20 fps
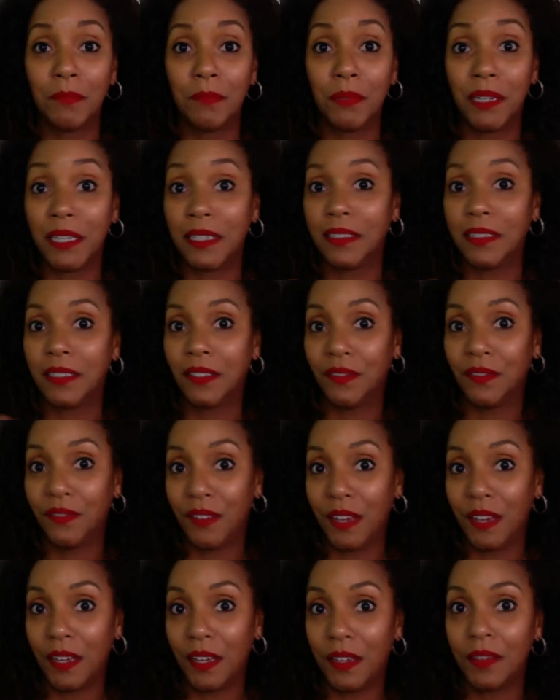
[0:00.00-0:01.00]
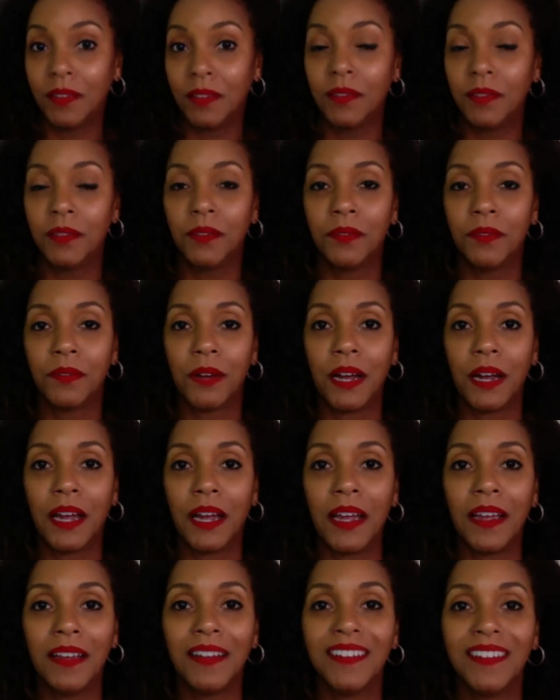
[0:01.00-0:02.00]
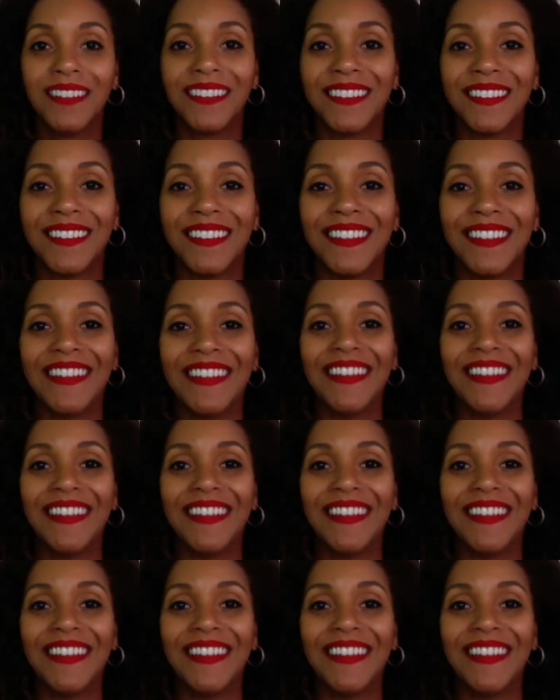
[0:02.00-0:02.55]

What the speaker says: to fail, right?